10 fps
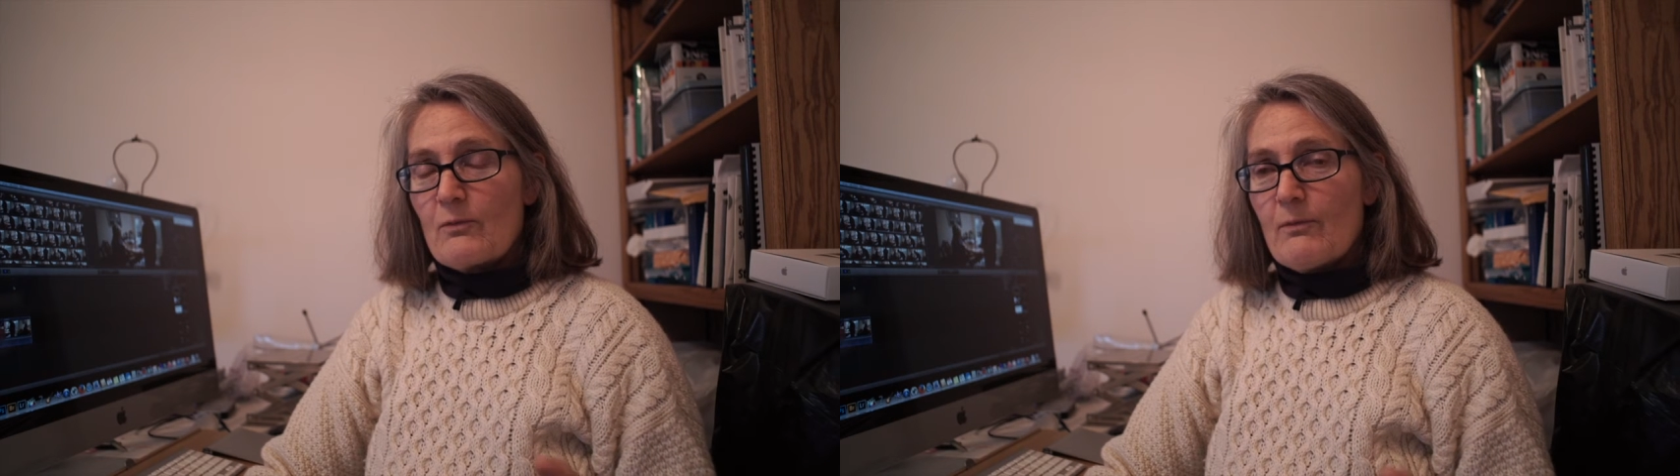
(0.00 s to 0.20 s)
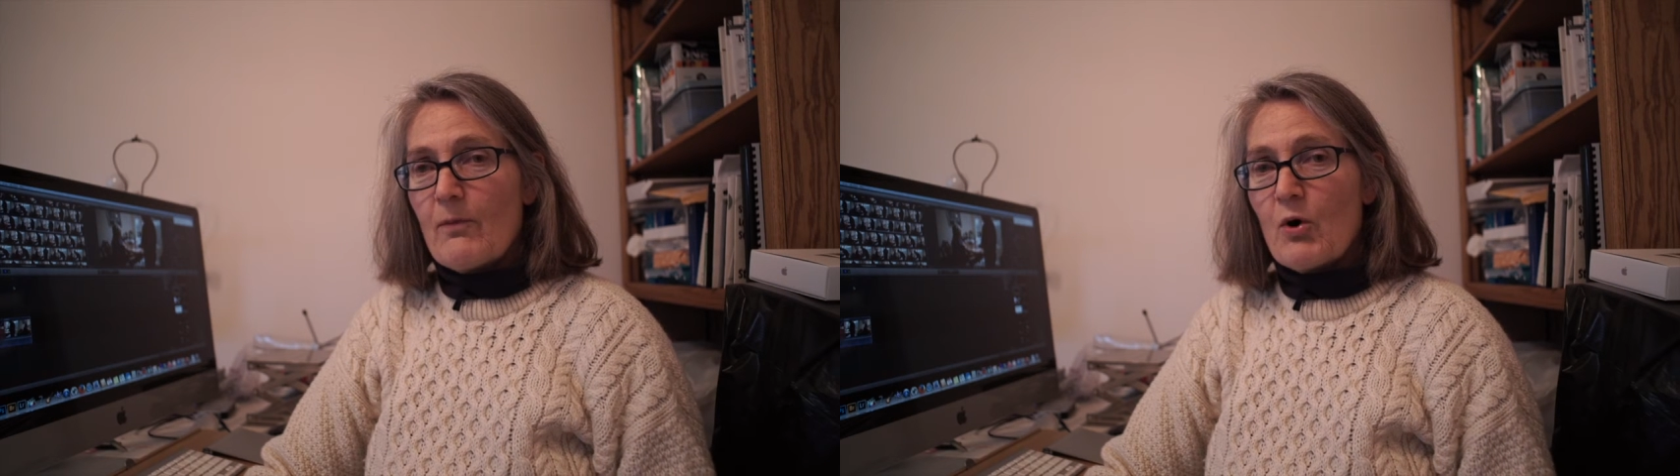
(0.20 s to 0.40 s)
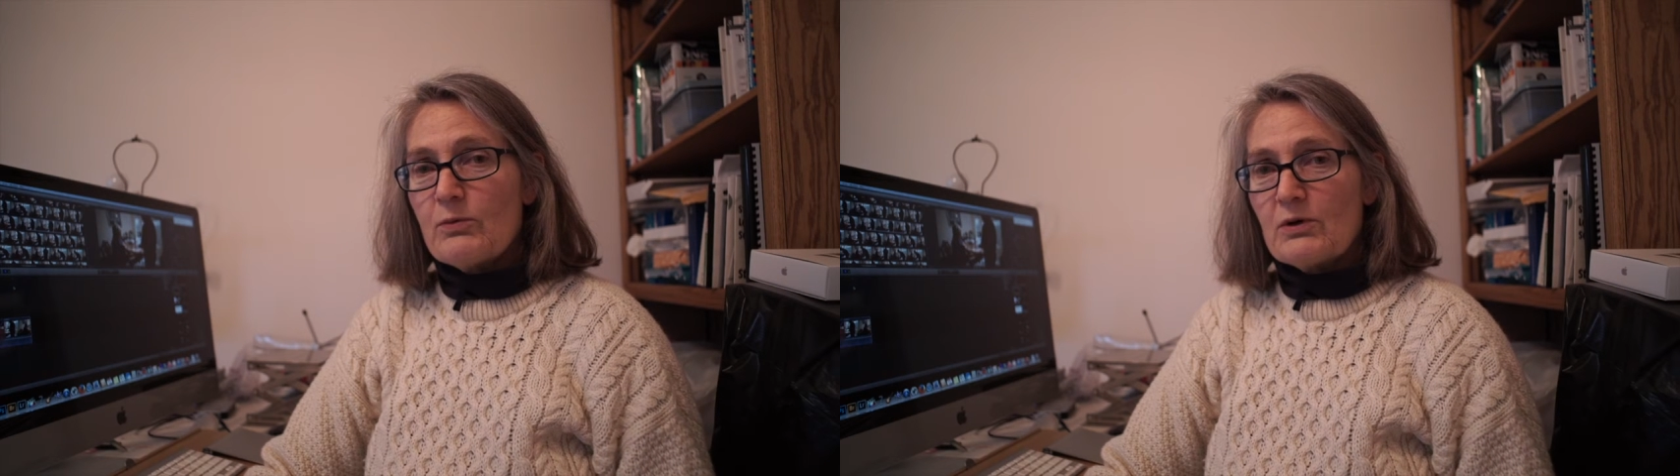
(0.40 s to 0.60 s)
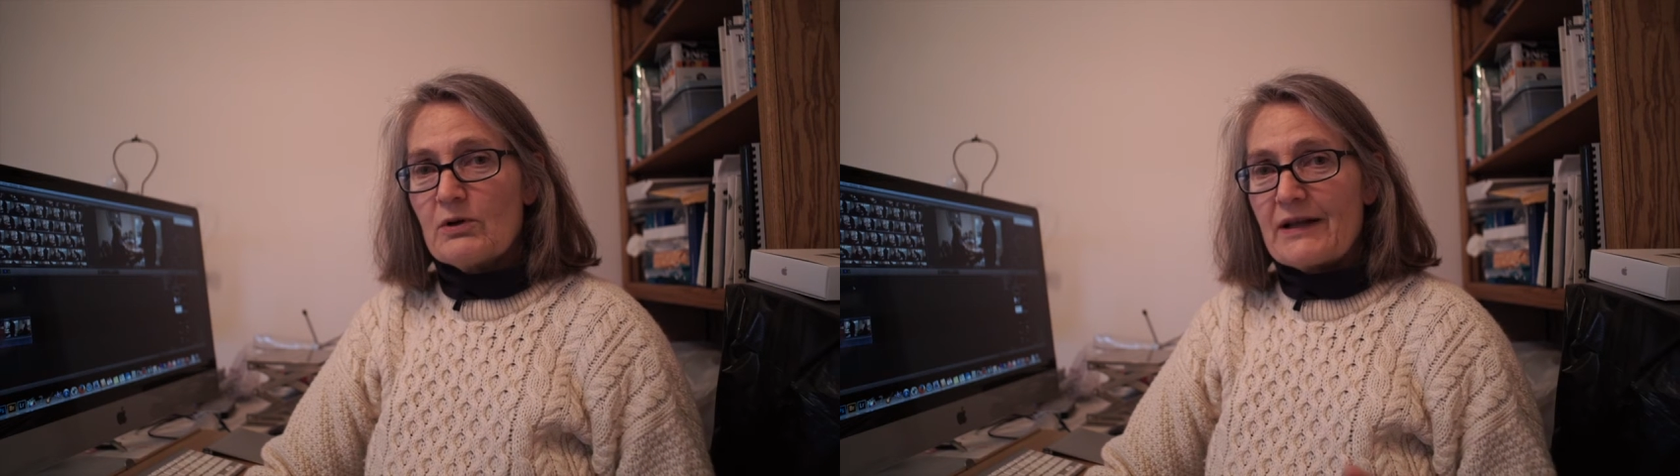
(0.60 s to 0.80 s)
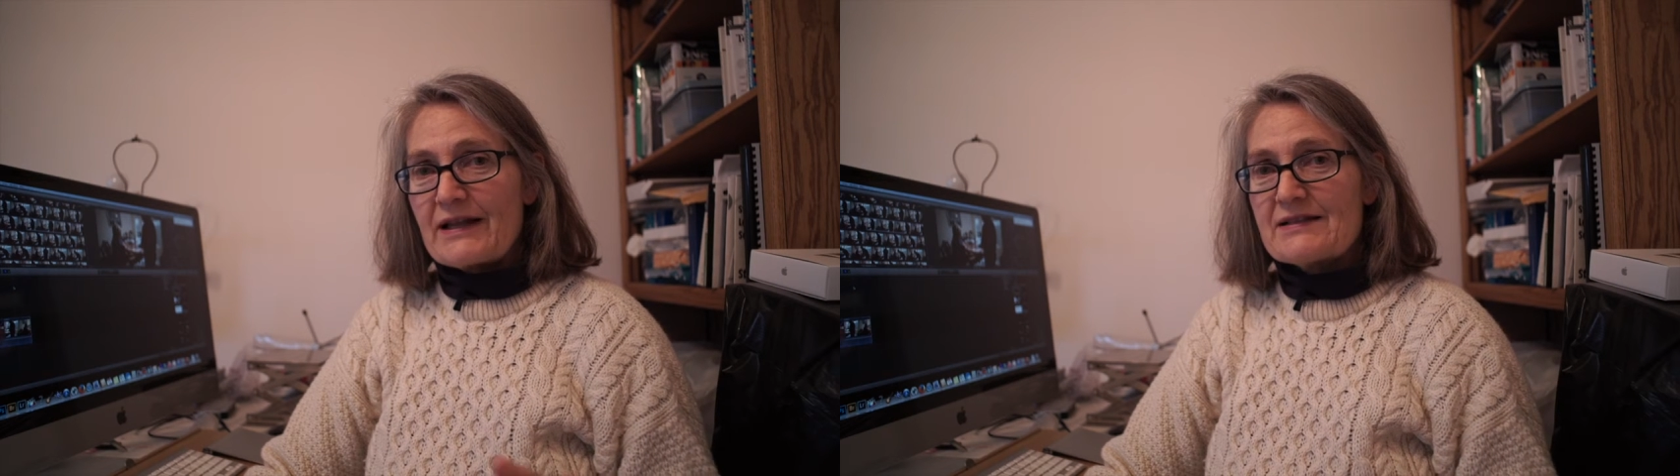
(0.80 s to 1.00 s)

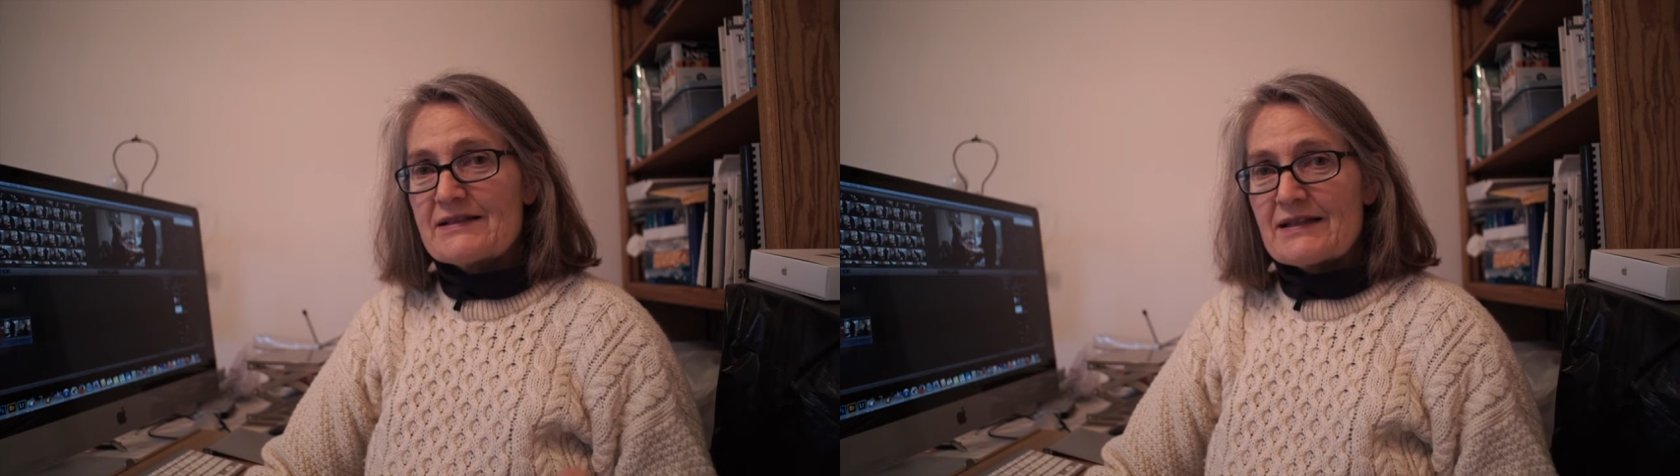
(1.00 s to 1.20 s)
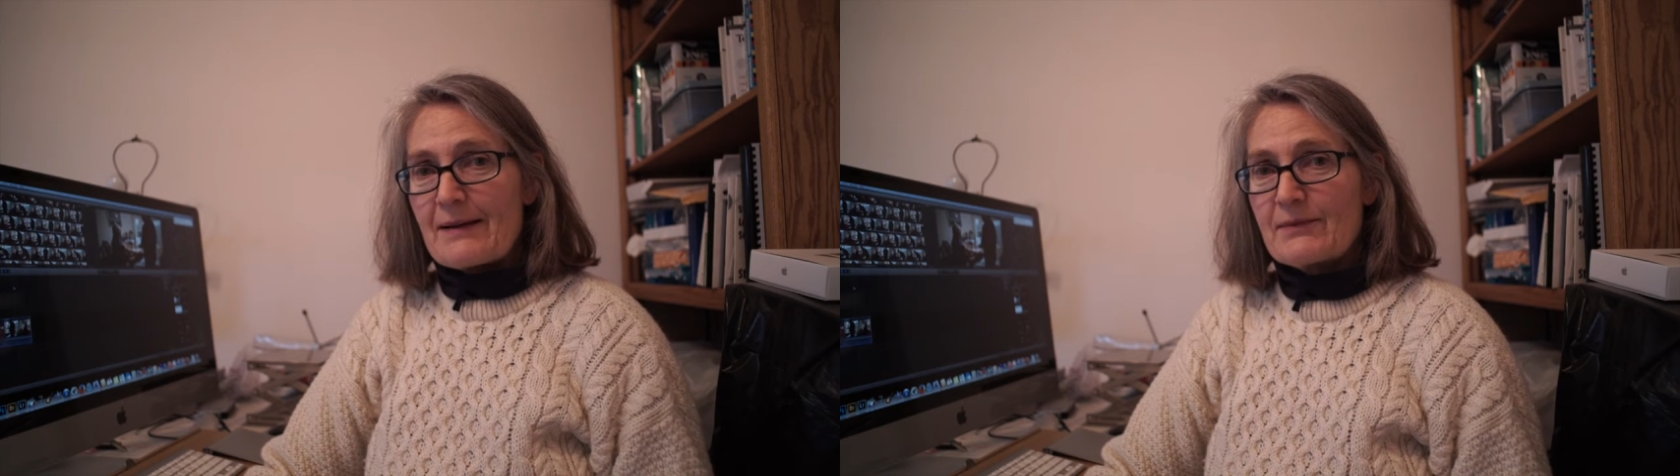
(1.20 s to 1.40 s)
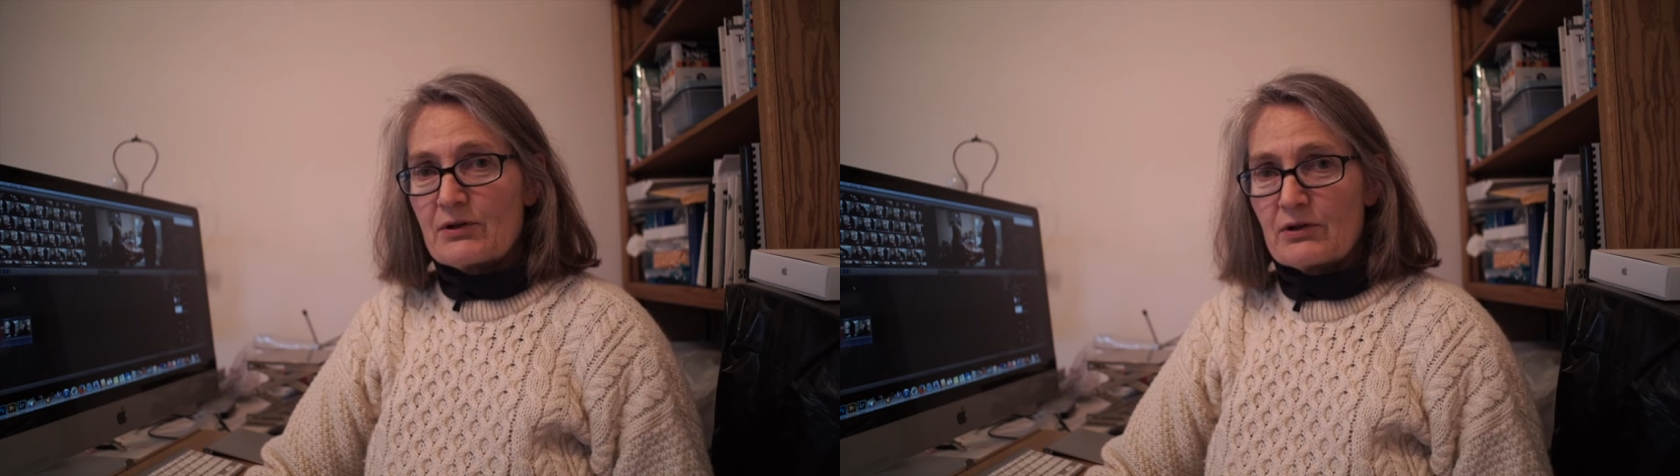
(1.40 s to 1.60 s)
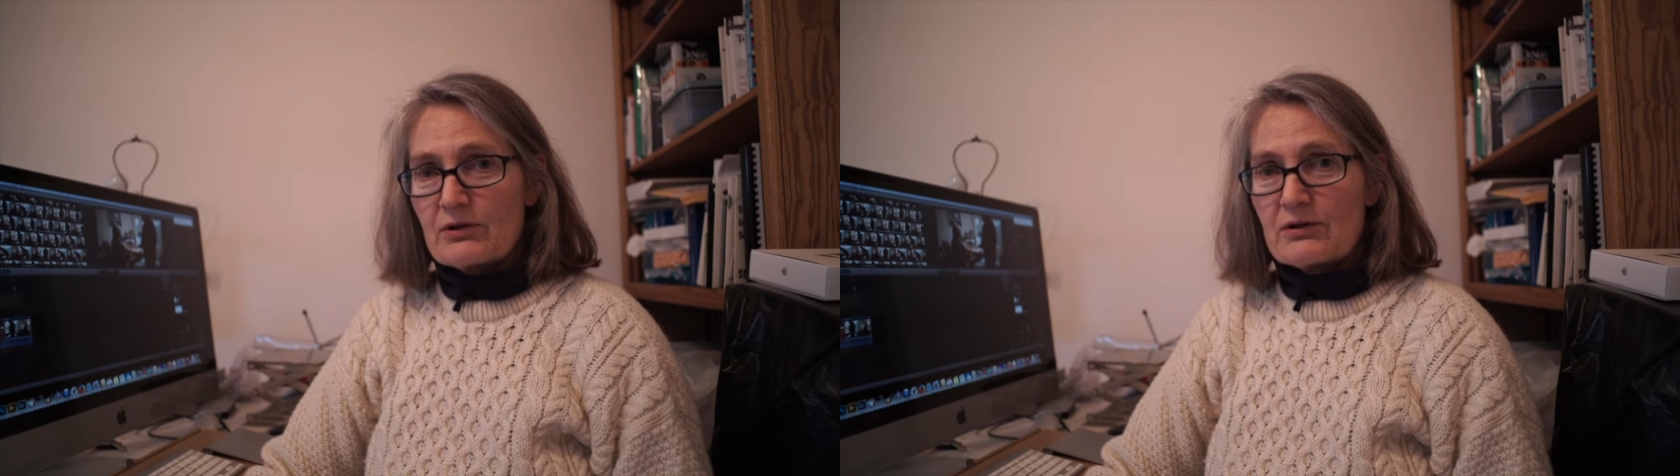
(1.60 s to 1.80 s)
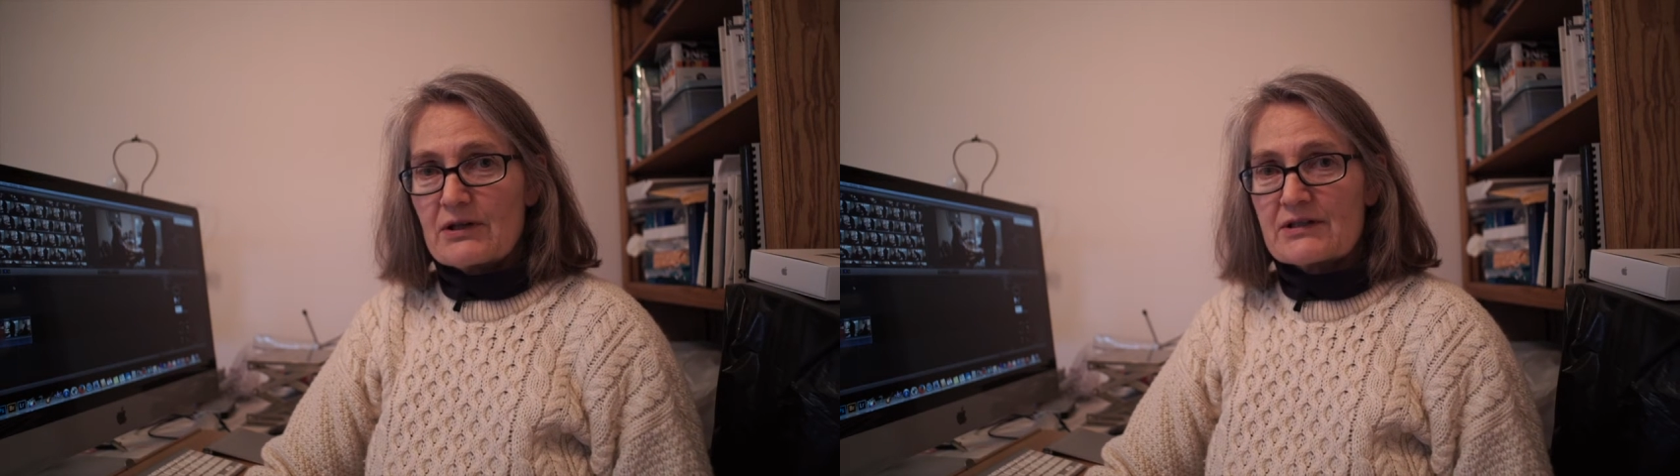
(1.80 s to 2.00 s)
mobile examiner